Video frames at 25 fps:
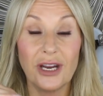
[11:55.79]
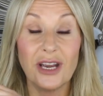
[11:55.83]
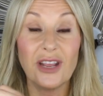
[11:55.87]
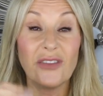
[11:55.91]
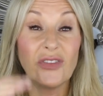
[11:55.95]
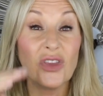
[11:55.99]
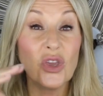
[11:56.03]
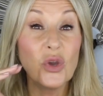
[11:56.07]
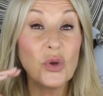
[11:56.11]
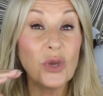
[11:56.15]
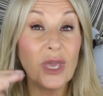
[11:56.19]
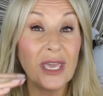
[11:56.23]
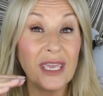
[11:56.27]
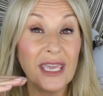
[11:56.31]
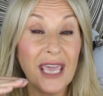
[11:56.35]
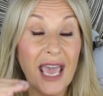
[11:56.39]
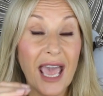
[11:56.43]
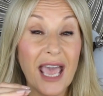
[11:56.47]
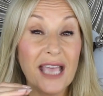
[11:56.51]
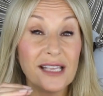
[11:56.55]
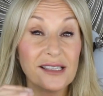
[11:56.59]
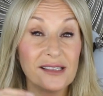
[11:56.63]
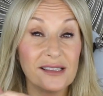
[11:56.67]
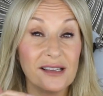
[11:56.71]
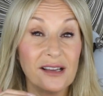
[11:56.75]
And if you can
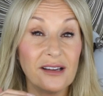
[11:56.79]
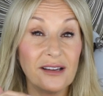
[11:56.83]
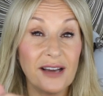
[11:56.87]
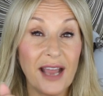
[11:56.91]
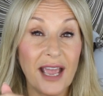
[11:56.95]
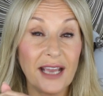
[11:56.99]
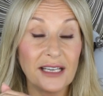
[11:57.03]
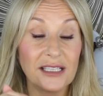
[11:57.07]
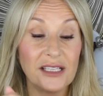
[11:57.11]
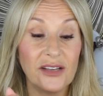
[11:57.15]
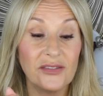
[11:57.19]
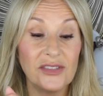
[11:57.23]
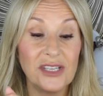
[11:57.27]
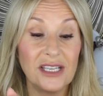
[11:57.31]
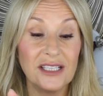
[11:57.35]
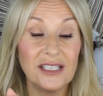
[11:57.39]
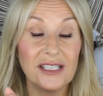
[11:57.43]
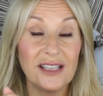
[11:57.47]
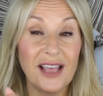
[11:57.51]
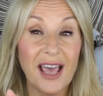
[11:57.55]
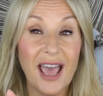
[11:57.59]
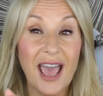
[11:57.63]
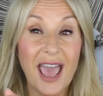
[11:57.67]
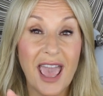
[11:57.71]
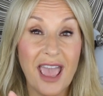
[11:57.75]
get certain actives
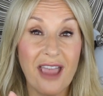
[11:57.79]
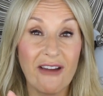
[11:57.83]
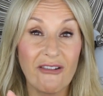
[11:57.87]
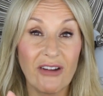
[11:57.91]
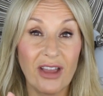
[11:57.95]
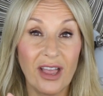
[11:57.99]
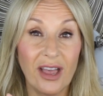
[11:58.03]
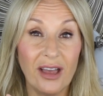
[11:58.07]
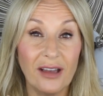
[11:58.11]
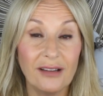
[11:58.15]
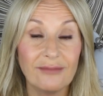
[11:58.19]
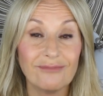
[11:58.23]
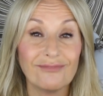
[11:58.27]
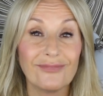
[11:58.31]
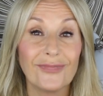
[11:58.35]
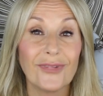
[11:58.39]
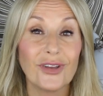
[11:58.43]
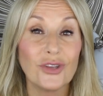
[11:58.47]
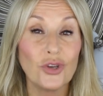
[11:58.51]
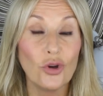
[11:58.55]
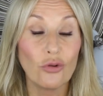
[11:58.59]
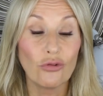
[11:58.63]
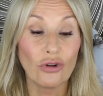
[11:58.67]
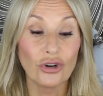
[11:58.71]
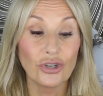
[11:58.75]
into that area,
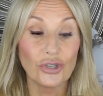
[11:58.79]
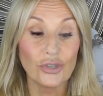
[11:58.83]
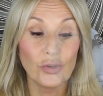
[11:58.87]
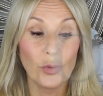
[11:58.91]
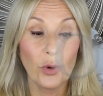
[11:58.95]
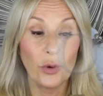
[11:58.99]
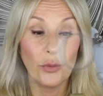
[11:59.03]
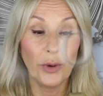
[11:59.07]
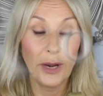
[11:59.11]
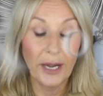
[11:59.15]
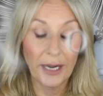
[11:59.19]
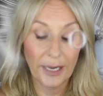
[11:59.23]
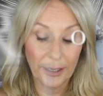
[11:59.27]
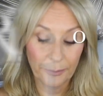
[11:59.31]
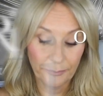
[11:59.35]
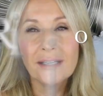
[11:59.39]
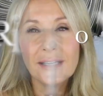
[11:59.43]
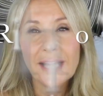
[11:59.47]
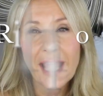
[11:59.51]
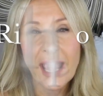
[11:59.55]
you're onto a winner.